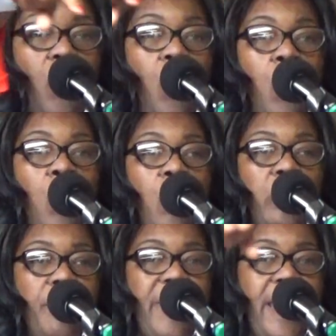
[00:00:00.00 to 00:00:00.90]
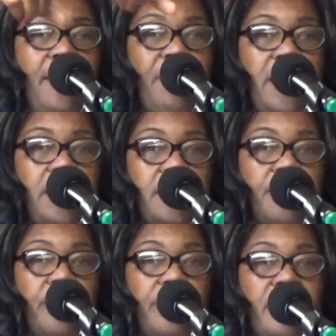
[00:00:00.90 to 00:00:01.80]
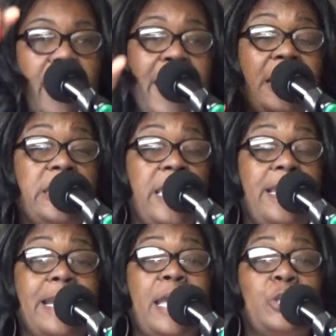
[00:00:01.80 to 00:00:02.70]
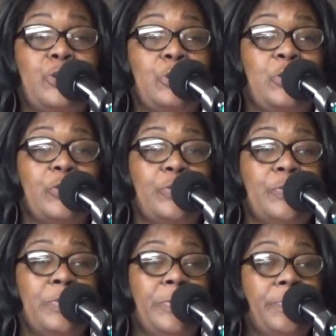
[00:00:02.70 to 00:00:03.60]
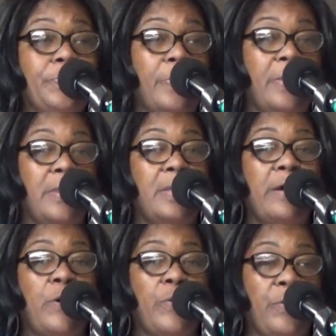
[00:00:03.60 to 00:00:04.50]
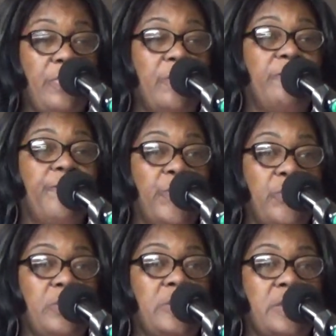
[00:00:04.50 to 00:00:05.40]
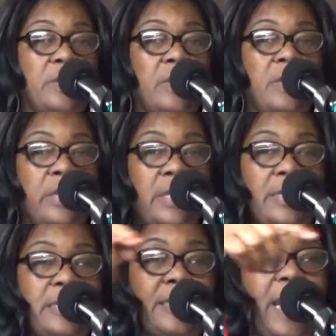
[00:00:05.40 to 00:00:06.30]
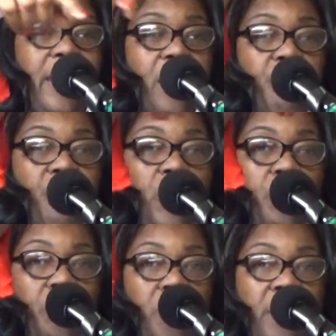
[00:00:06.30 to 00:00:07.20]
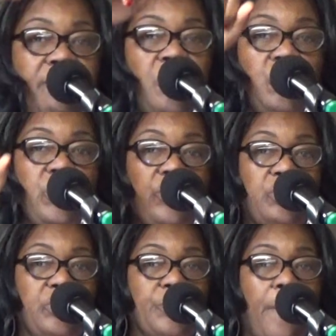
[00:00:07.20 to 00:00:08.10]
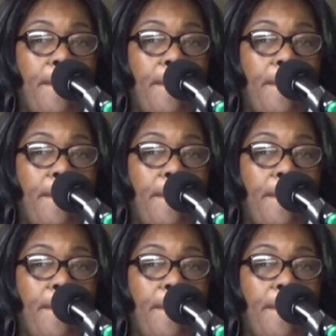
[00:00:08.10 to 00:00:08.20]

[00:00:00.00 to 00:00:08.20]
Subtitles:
All the babies and teenagers too. On the first, second row of the church.